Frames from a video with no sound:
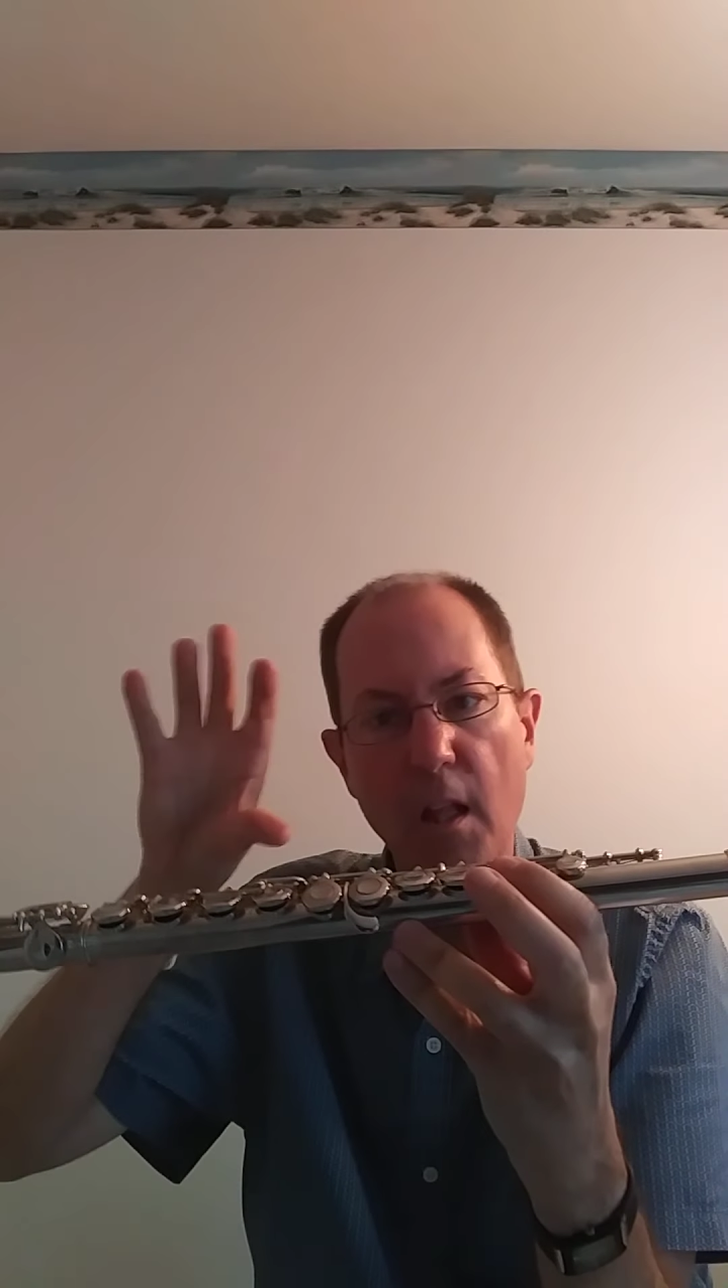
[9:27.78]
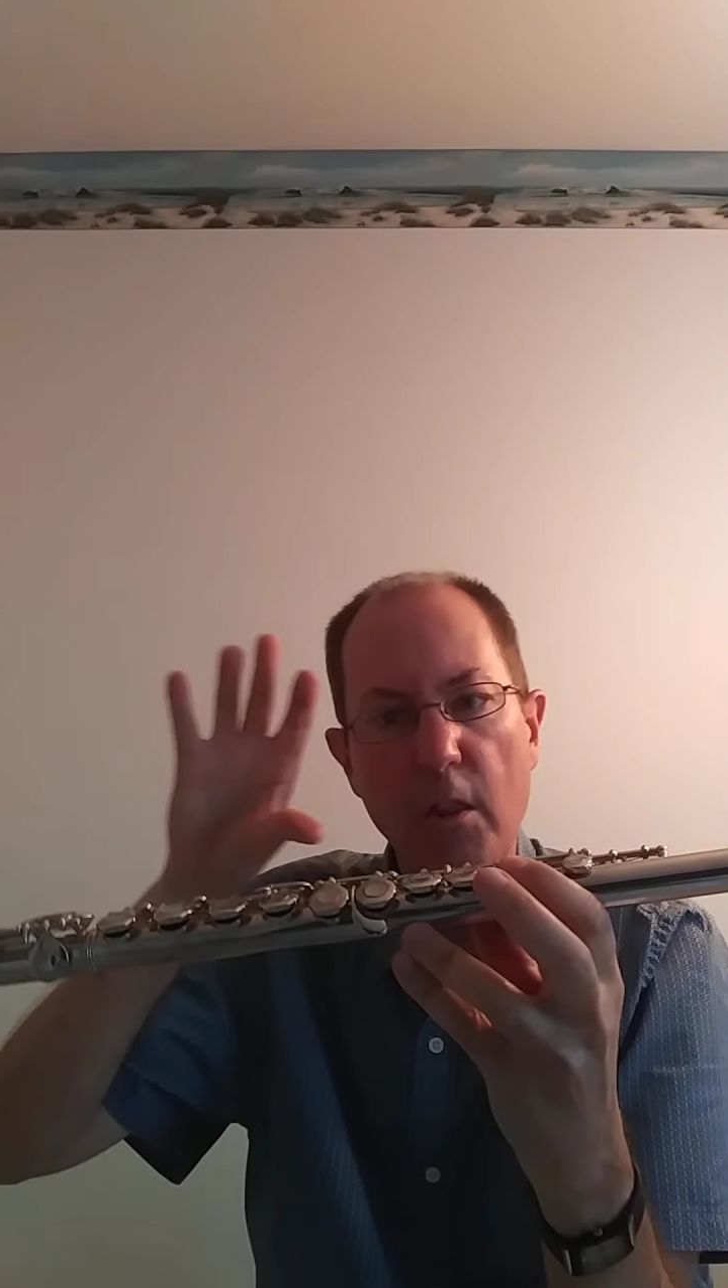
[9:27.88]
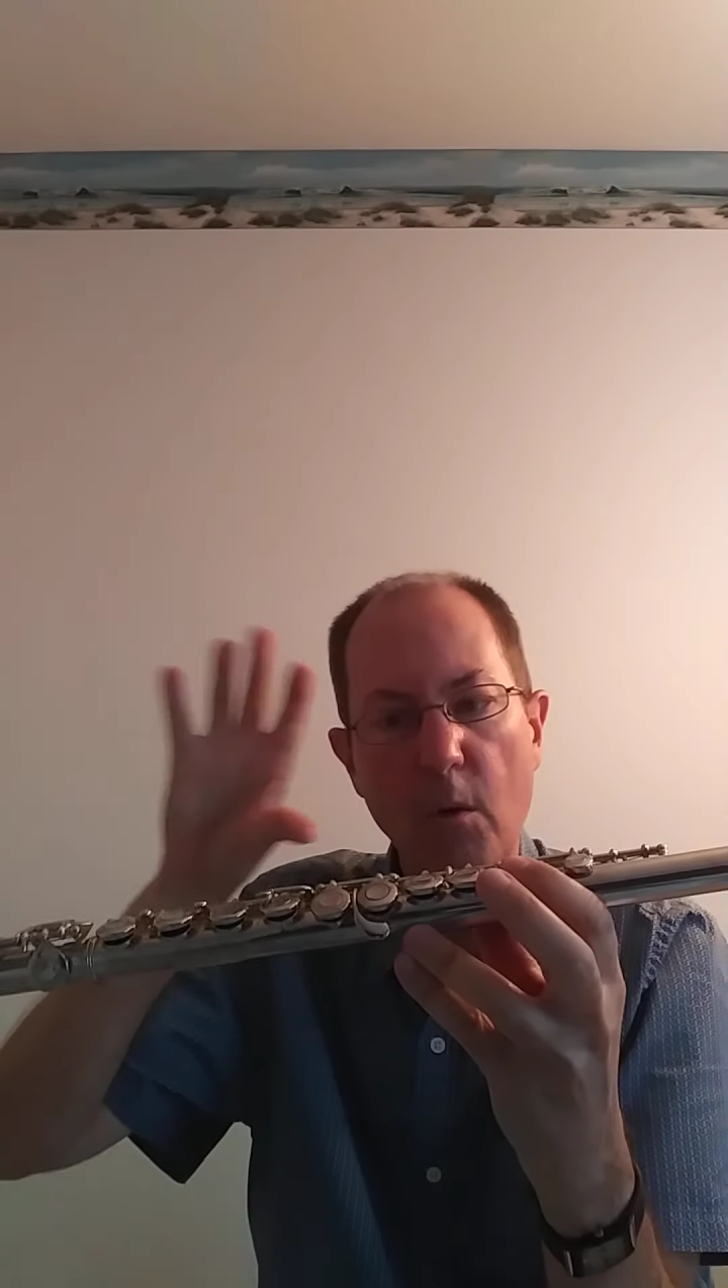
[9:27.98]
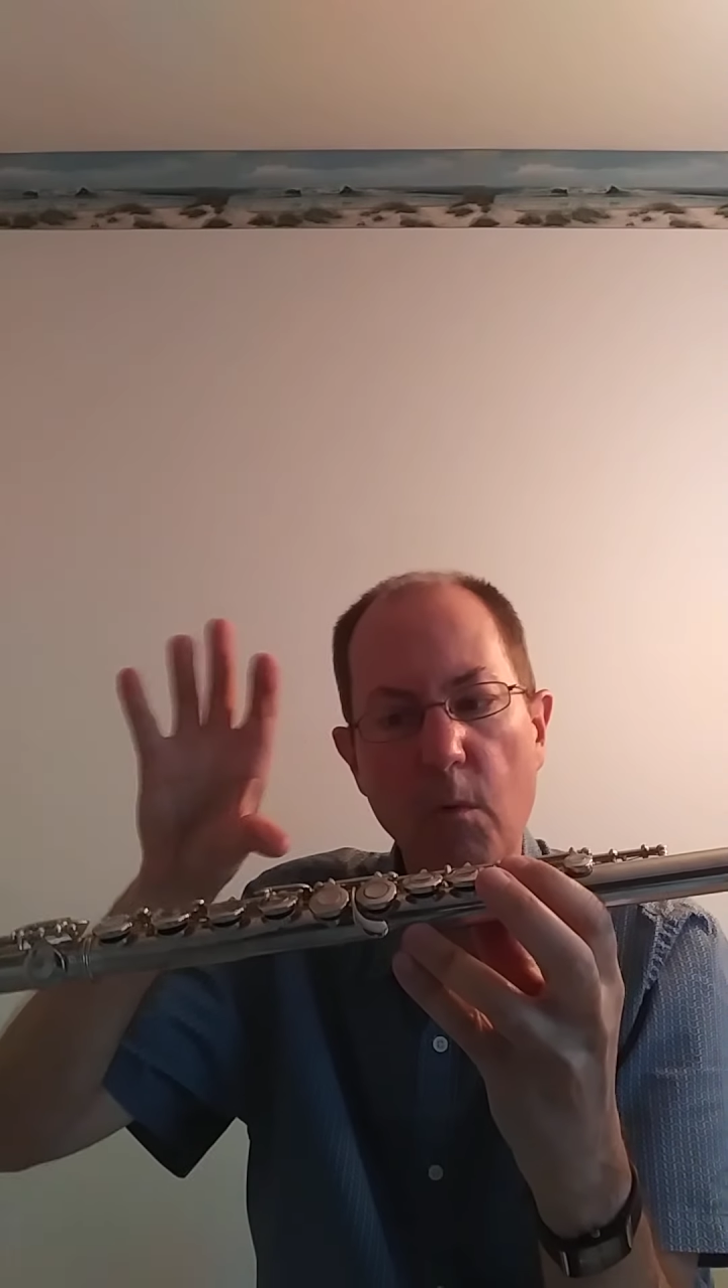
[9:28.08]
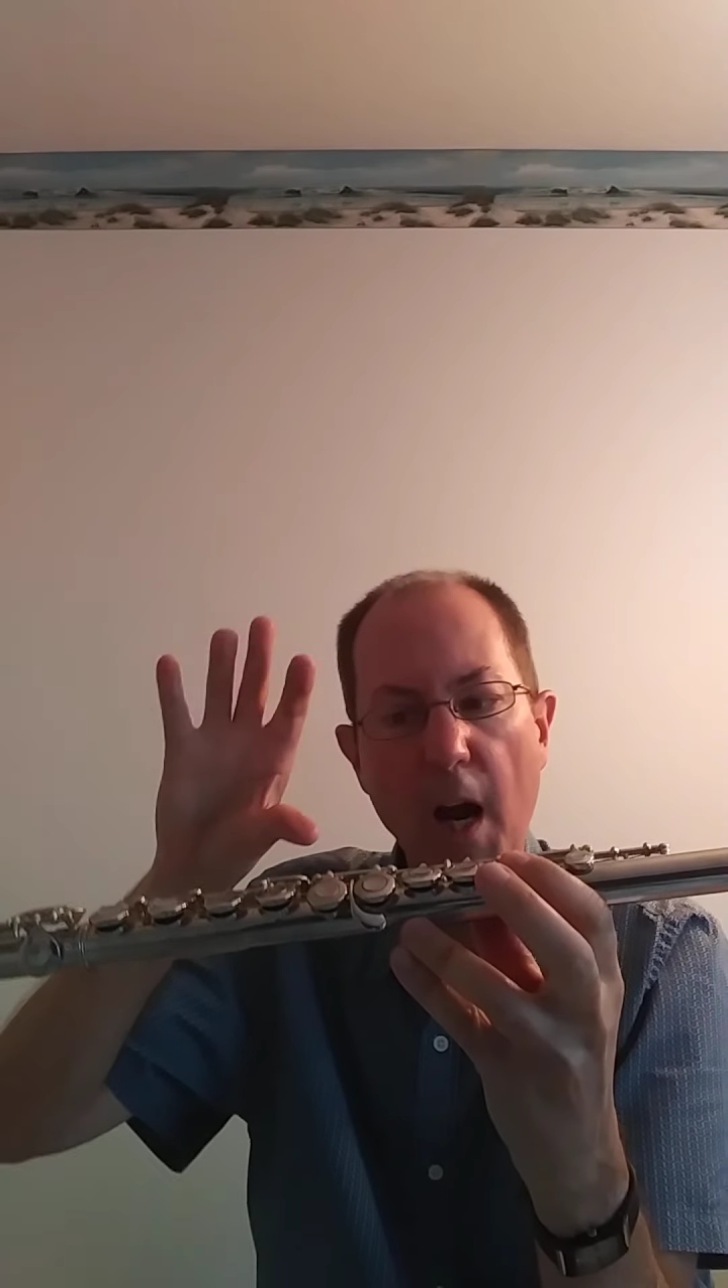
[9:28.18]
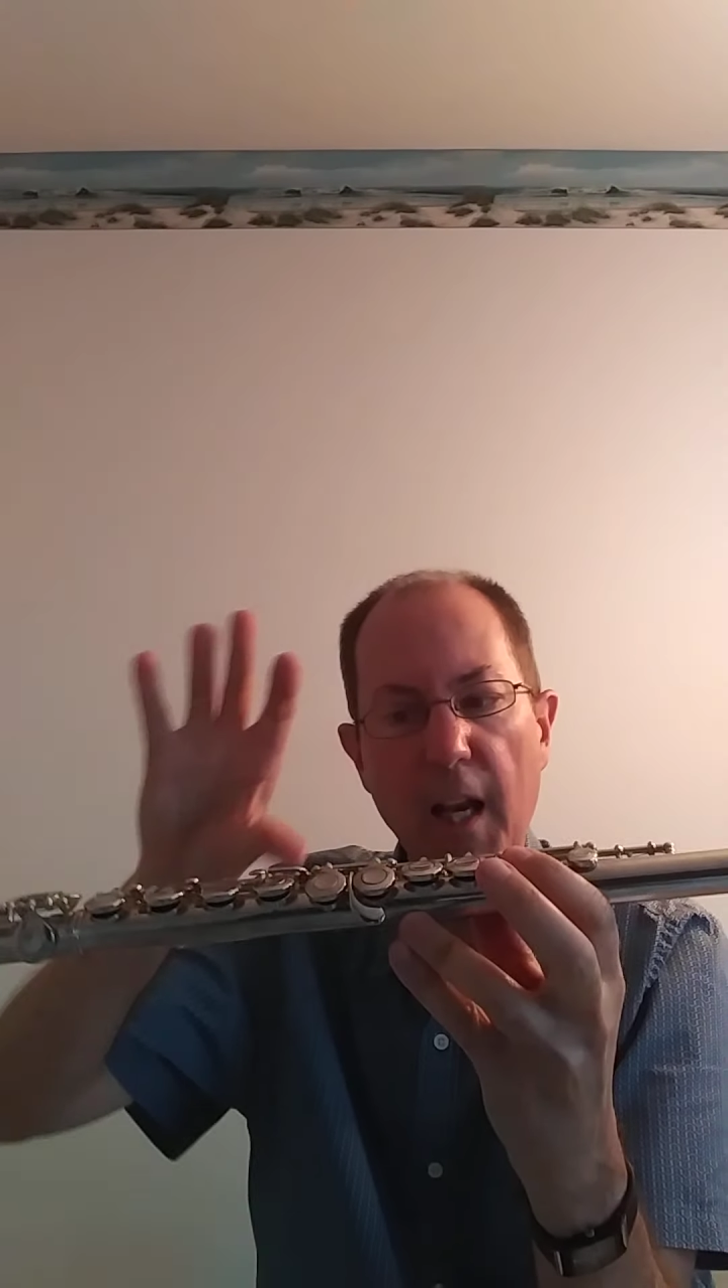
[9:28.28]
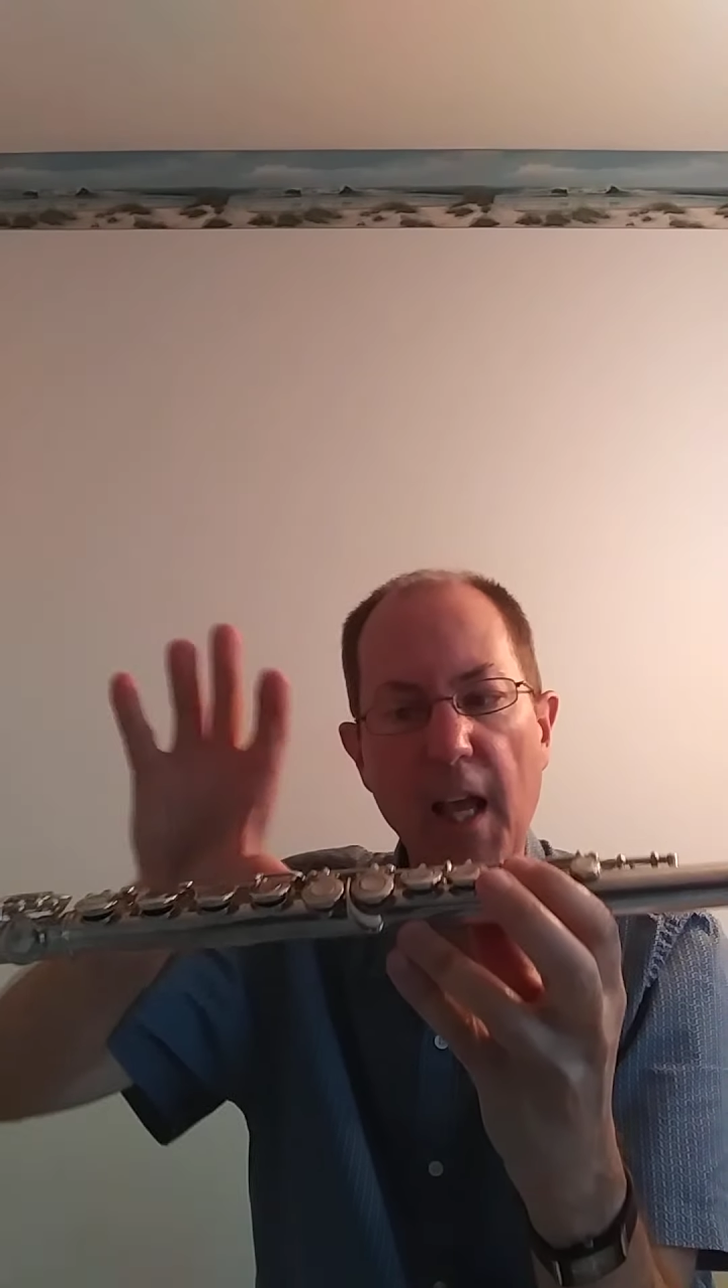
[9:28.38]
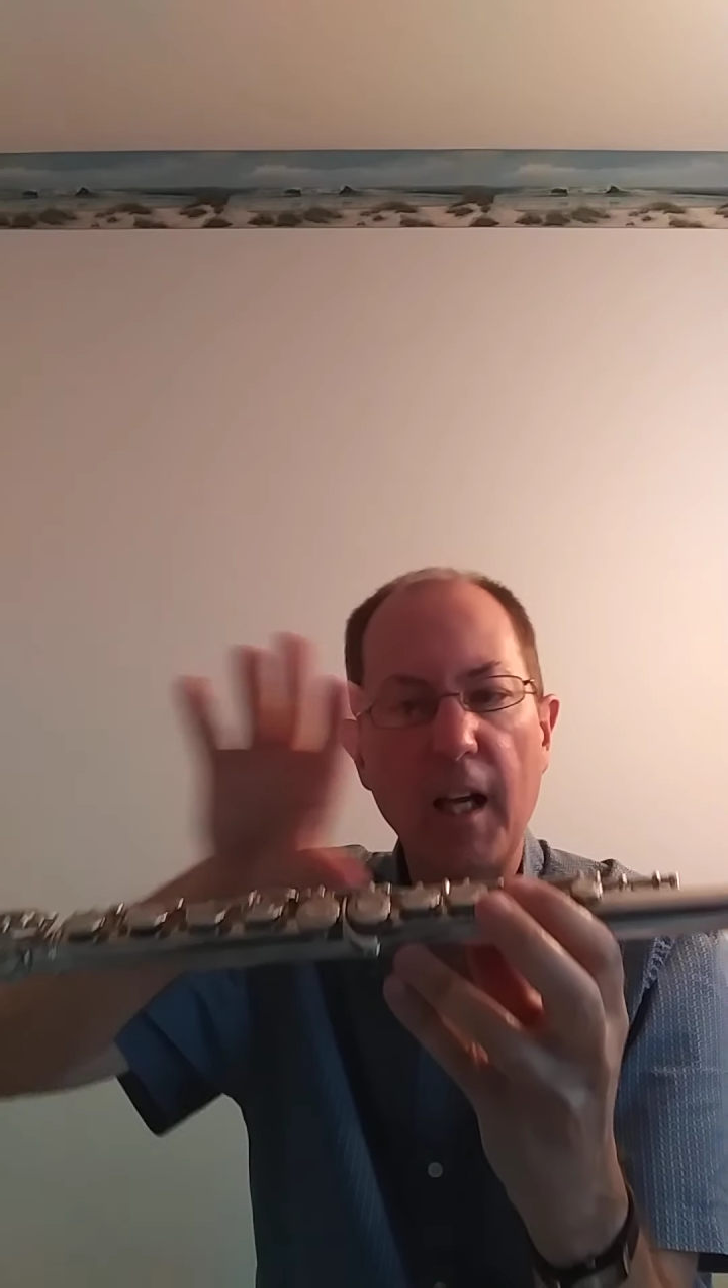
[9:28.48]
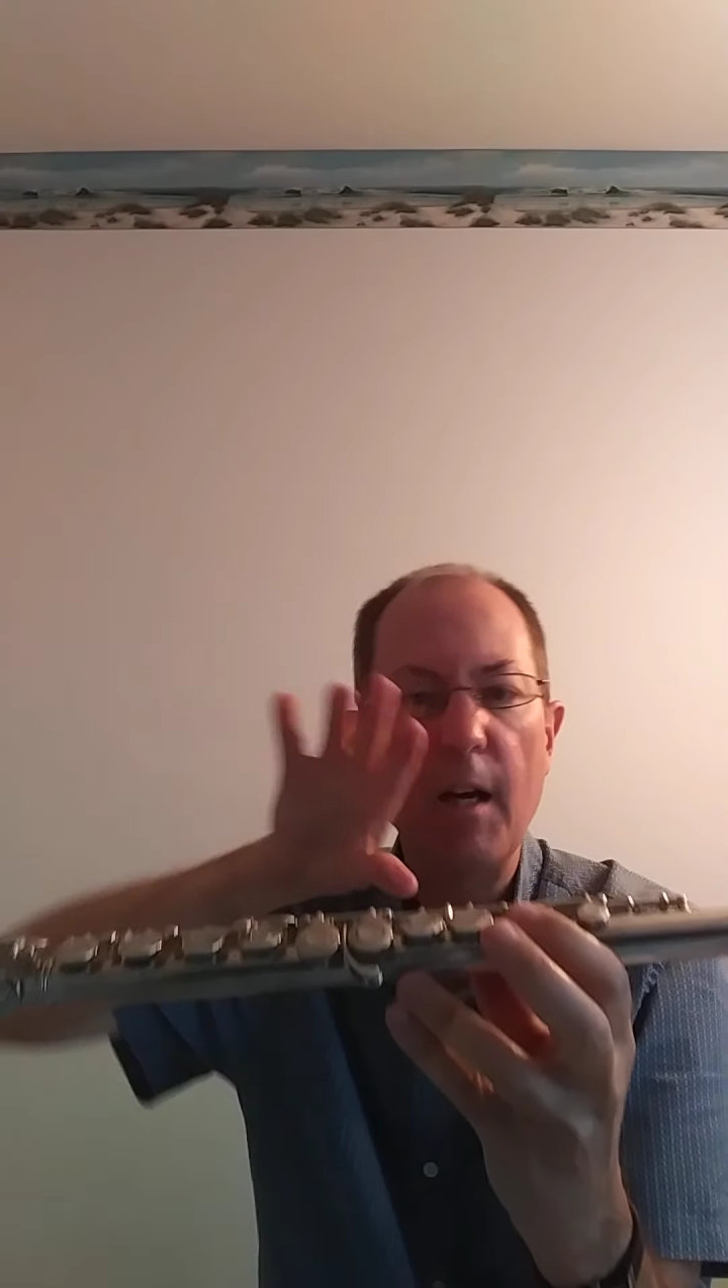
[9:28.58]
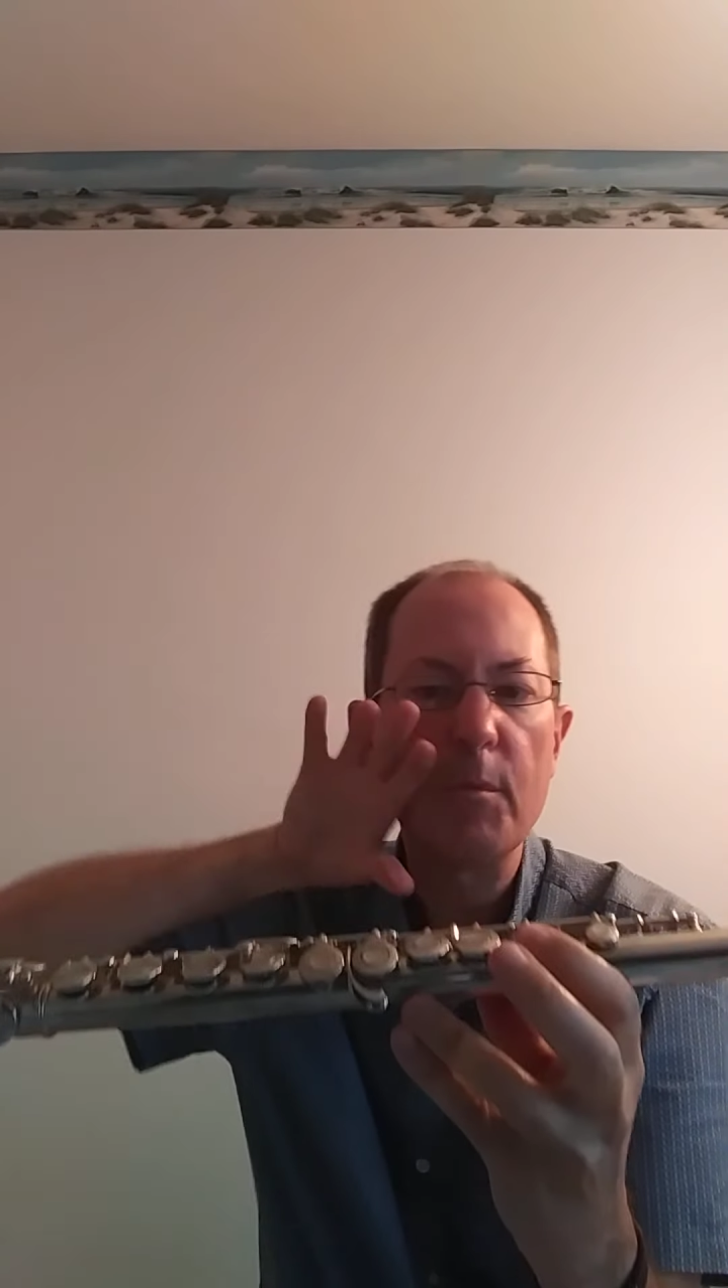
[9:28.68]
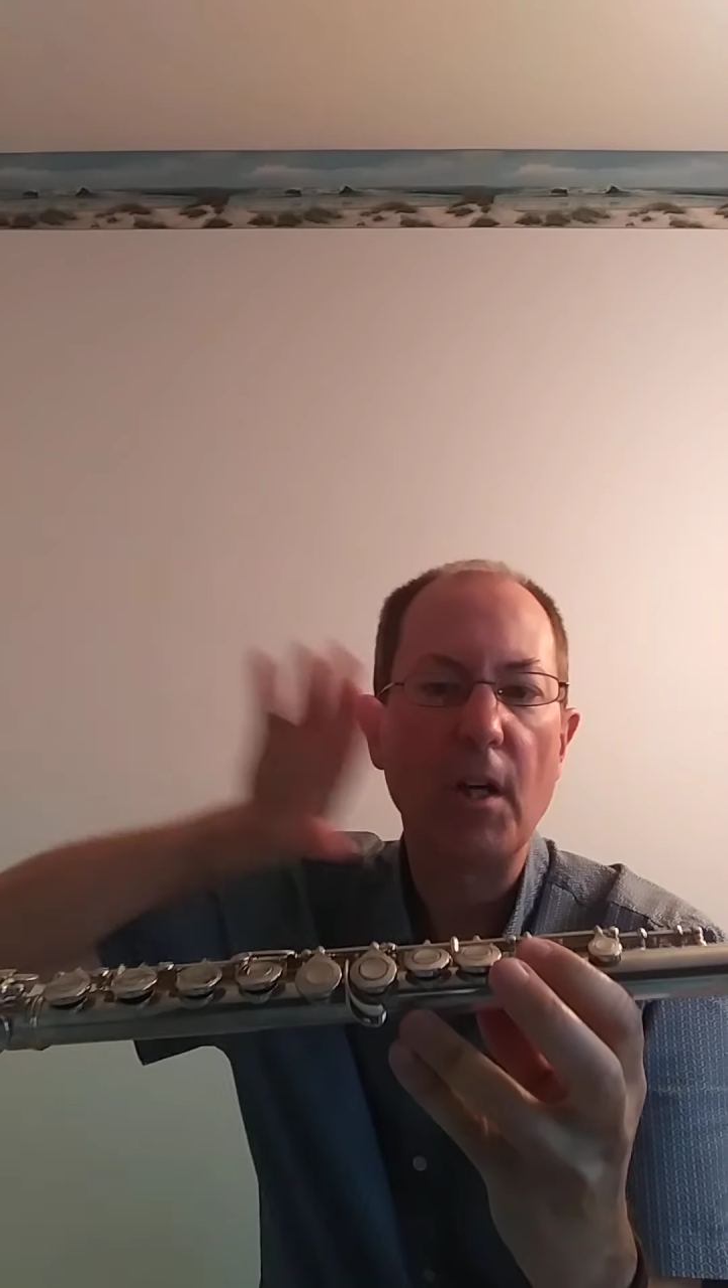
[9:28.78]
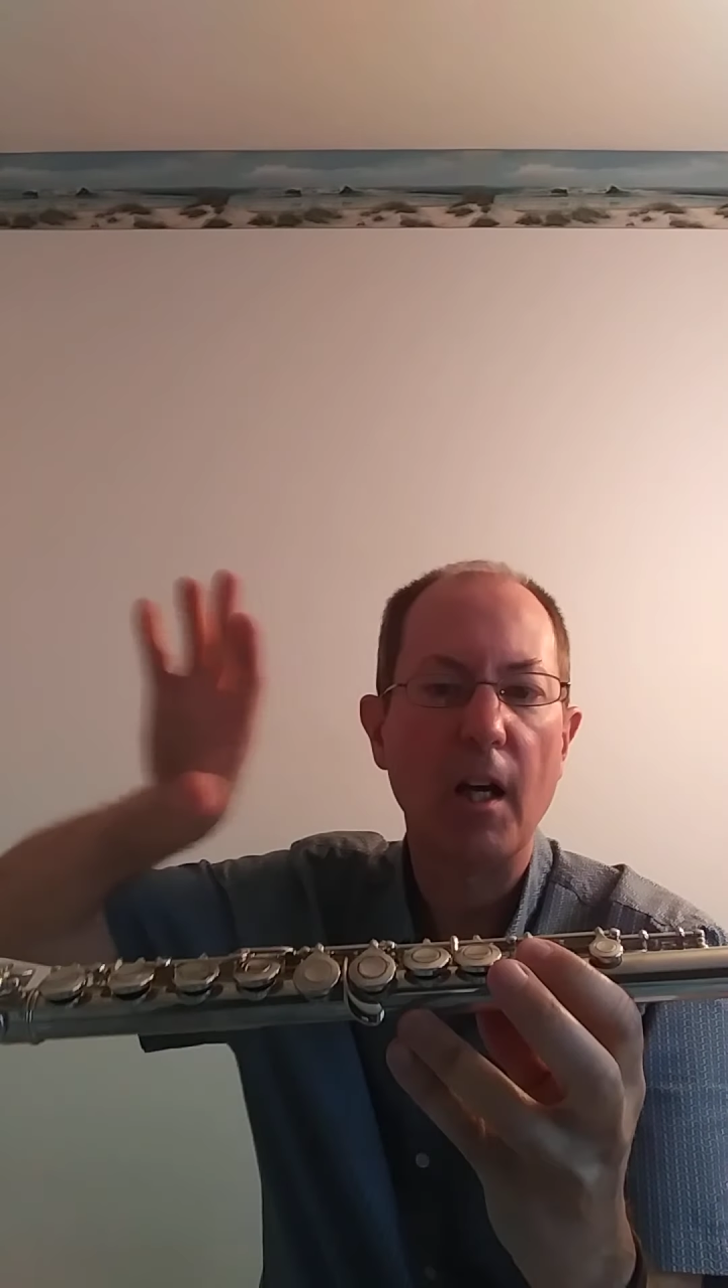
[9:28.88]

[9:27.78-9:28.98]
The right hand comes